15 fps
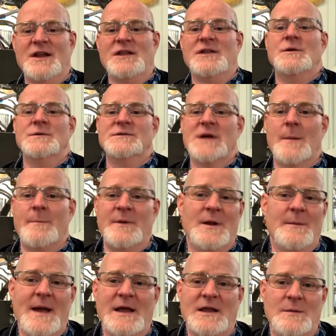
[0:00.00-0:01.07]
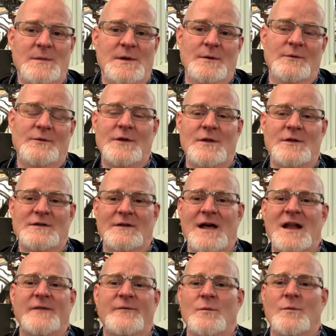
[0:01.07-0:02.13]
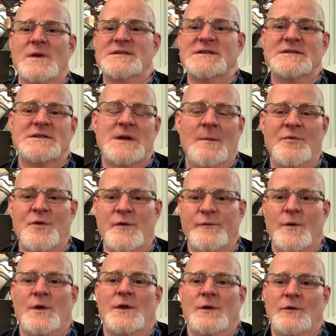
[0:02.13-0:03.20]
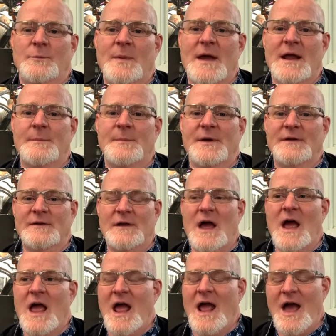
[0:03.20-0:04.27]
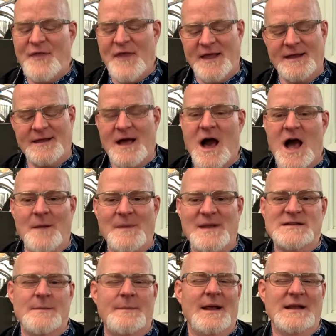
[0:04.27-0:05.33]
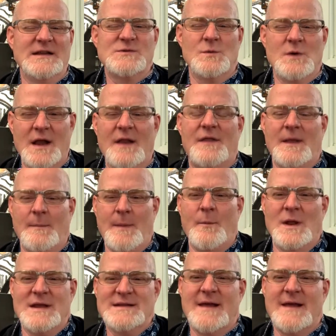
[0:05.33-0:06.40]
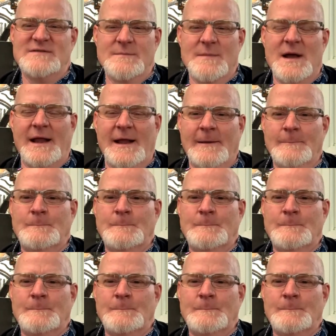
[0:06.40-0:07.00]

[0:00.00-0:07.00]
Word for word: of use up in their bike commute. So there's a lot of different reasons to come through for a used bike, but uh, I think economy is the biggest one. I think people want to save some money.